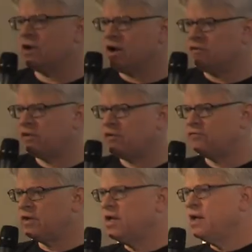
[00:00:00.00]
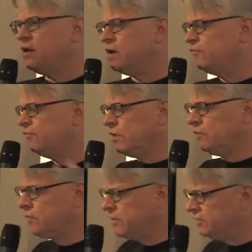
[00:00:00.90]
Archives are filled
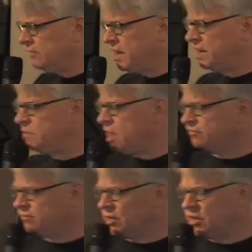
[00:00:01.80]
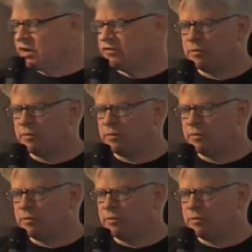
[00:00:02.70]
with exciting possibilities,